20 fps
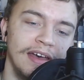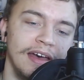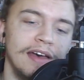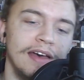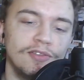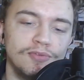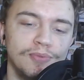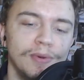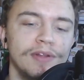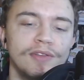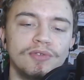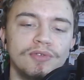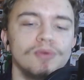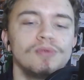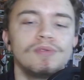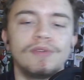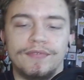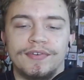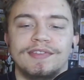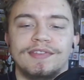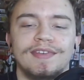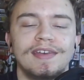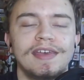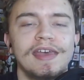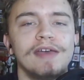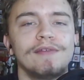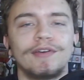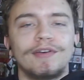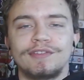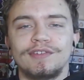As well as all of this, it
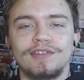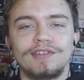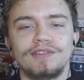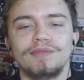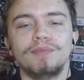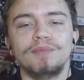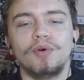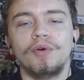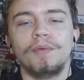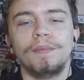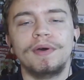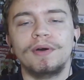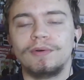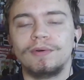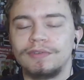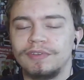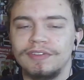gave us a small build,